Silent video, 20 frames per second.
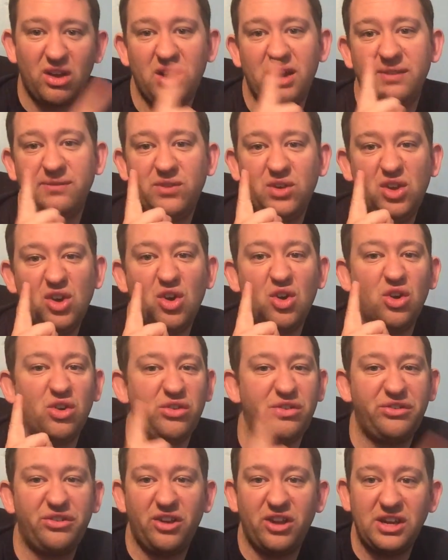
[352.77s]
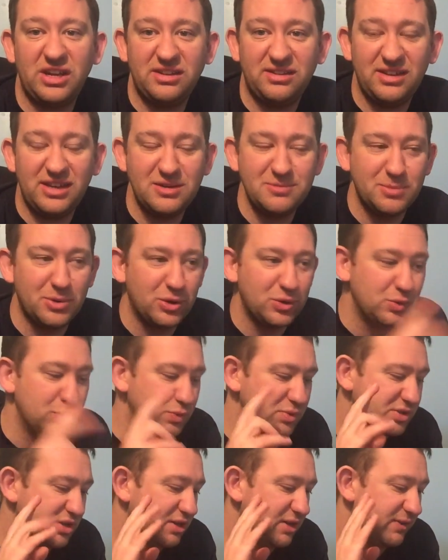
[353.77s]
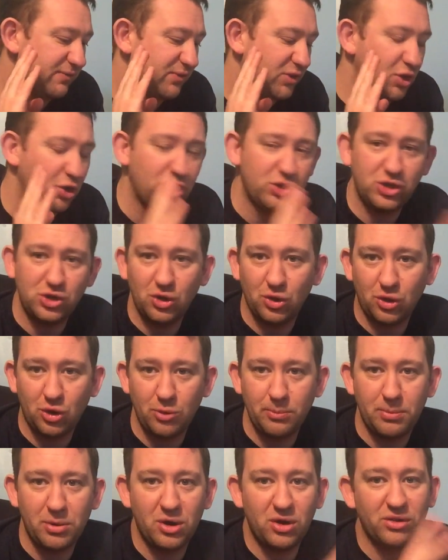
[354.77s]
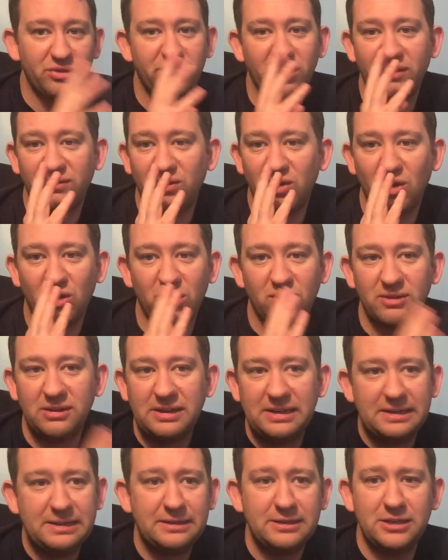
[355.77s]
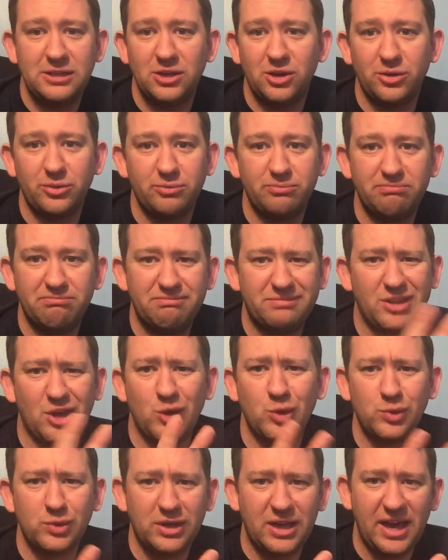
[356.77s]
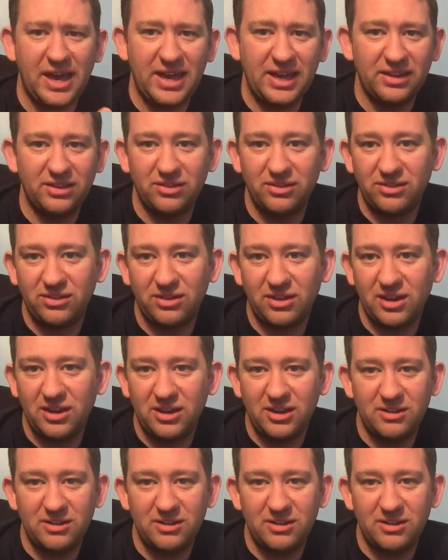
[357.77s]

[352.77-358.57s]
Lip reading: I've got Sunny D bottles, I've got yogurt pots, I've got, you know, Coke cans,